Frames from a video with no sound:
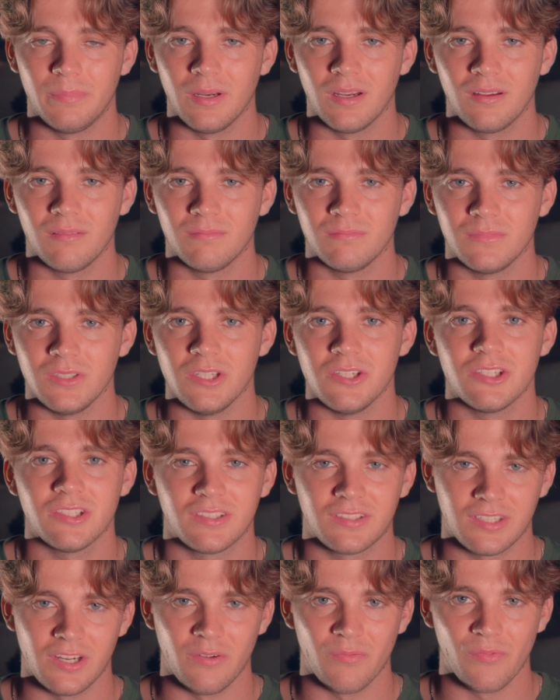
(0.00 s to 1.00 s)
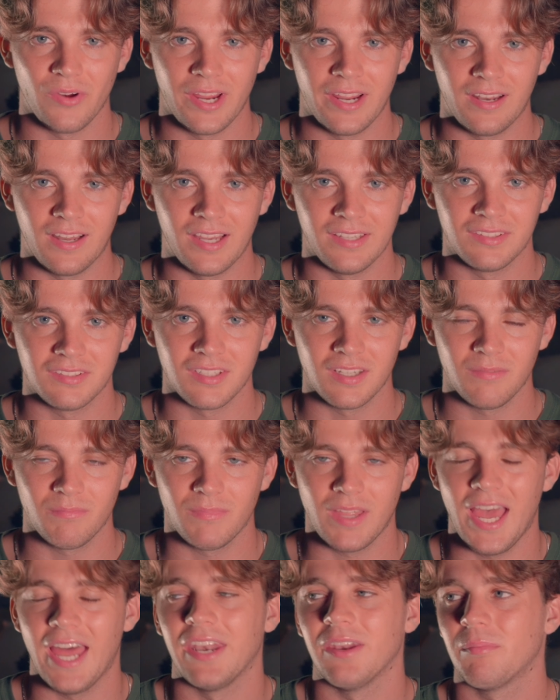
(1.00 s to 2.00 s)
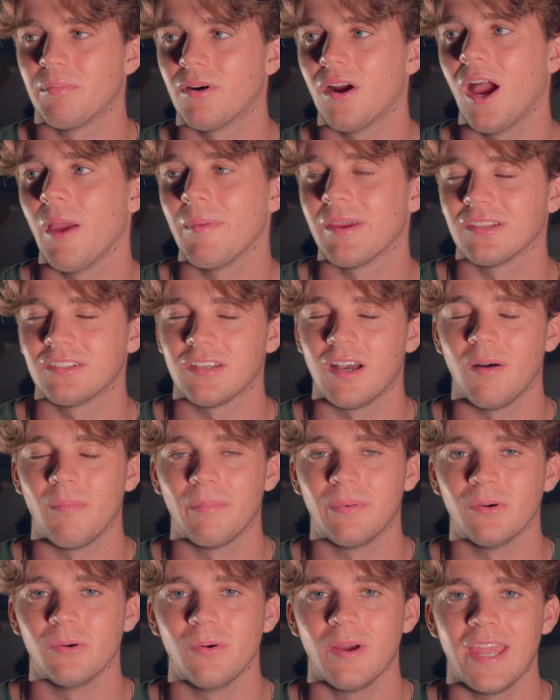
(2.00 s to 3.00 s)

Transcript: but you just don't realize it. And the prime example